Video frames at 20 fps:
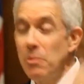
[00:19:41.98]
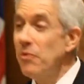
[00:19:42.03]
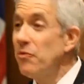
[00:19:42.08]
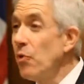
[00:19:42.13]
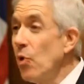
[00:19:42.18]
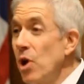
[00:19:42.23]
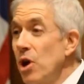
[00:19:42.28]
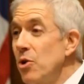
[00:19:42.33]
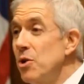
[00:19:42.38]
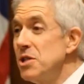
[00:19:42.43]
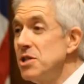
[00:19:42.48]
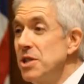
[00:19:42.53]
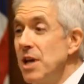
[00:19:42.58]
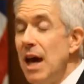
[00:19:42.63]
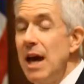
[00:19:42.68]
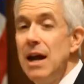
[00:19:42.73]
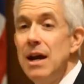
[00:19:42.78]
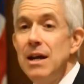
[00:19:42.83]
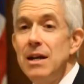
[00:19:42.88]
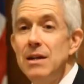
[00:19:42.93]
Before
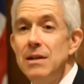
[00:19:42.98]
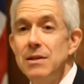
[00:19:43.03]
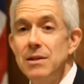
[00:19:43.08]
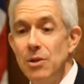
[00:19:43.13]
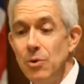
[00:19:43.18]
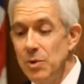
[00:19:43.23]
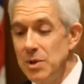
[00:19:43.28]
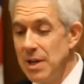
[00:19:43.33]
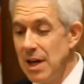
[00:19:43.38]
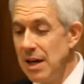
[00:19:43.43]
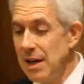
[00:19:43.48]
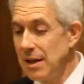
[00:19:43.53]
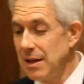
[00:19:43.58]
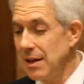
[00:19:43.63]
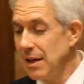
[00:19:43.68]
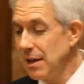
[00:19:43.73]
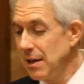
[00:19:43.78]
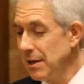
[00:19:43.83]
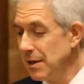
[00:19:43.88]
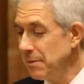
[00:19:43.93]
Christianity, you would
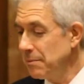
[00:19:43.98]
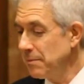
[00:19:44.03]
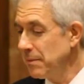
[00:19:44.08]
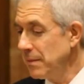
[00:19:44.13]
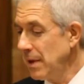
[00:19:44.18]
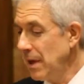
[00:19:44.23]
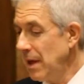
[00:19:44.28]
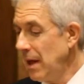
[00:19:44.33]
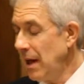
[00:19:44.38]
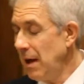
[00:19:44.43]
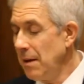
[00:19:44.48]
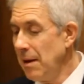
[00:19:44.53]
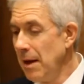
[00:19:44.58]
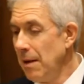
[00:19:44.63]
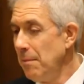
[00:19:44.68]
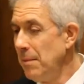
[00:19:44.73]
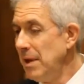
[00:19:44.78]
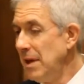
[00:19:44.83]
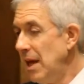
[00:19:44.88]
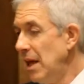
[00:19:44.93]
take,
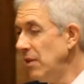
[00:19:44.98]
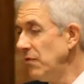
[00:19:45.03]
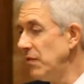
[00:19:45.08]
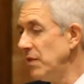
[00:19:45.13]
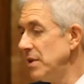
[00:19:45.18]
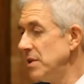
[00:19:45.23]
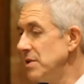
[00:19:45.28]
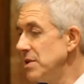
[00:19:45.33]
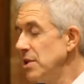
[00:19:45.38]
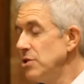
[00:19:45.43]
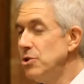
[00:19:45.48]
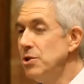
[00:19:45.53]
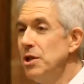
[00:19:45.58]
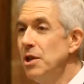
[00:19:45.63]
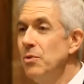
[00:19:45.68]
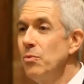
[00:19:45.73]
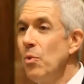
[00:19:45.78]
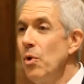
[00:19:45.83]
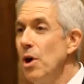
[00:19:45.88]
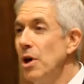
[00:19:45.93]
infants that you
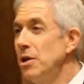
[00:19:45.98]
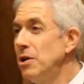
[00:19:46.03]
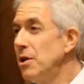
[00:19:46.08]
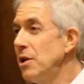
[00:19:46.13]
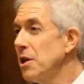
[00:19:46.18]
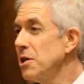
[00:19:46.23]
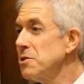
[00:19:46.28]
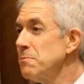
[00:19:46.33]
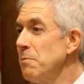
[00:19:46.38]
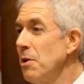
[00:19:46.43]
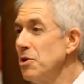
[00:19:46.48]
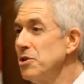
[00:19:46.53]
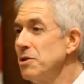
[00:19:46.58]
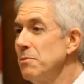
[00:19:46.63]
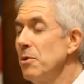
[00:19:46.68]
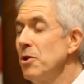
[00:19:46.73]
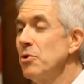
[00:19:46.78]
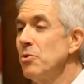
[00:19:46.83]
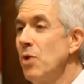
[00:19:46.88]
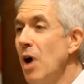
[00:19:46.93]
didn't want, you'd expose
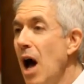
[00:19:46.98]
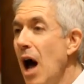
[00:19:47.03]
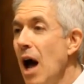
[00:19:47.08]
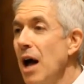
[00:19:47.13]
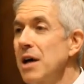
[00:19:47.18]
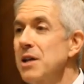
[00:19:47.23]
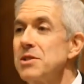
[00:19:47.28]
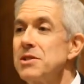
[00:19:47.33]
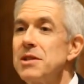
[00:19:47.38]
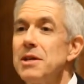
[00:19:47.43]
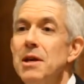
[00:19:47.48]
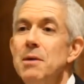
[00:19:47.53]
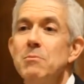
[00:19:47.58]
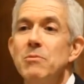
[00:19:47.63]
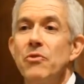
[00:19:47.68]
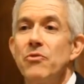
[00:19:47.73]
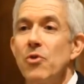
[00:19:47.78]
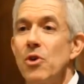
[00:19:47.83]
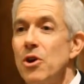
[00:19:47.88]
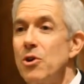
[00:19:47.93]
them on rocks.
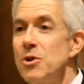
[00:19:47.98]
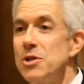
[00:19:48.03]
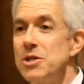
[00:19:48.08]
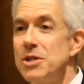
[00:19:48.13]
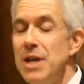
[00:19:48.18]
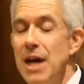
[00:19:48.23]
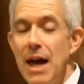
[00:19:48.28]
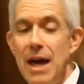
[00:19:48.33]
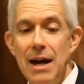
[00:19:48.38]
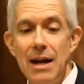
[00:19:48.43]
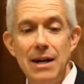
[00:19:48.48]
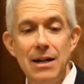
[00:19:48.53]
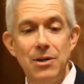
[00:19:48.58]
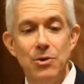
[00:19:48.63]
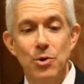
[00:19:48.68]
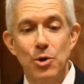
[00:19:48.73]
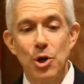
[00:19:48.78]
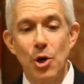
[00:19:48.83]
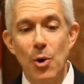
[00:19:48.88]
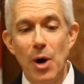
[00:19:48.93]
Before Christianity,
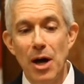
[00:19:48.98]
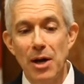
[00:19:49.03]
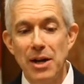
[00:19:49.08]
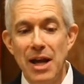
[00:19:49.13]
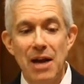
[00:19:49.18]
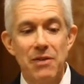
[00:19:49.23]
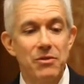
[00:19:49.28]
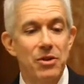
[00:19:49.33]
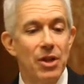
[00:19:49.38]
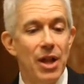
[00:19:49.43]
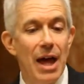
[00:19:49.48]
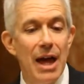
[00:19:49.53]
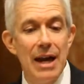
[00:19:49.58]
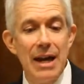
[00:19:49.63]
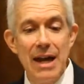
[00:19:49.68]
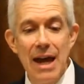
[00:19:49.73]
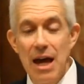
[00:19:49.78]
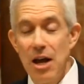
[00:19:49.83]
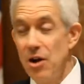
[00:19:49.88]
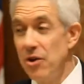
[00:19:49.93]
you would go out and have
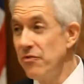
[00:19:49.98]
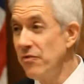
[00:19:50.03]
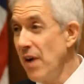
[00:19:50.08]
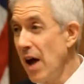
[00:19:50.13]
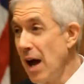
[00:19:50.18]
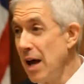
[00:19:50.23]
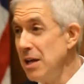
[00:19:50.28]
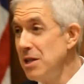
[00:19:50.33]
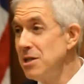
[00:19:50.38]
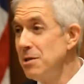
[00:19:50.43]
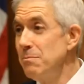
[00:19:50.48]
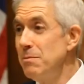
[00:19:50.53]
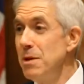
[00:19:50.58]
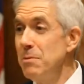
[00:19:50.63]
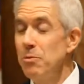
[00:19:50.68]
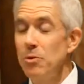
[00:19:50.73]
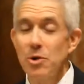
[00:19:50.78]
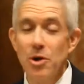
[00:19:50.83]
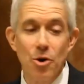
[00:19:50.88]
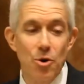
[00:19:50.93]
gladiator fights, and
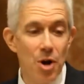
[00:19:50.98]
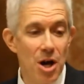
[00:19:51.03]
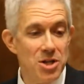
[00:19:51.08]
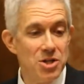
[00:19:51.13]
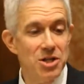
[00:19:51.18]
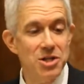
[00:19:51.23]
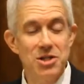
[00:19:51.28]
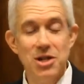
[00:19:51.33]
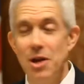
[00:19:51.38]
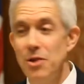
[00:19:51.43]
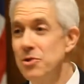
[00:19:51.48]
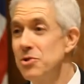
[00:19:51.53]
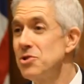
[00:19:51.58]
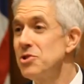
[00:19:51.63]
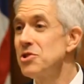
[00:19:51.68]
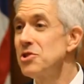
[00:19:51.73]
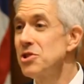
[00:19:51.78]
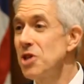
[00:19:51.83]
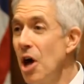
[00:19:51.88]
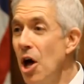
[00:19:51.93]
people would crush each
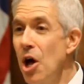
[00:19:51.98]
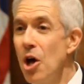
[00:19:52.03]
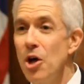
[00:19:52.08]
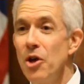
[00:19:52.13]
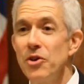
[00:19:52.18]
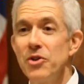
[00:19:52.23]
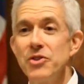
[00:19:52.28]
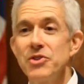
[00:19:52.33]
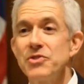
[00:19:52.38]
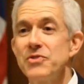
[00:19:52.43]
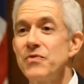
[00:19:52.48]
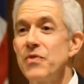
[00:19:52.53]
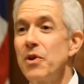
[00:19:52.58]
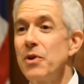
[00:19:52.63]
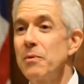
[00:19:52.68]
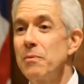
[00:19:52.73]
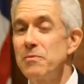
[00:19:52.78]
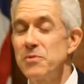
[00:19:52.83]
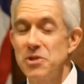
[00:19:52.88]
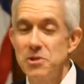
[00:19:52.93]
other's skulls for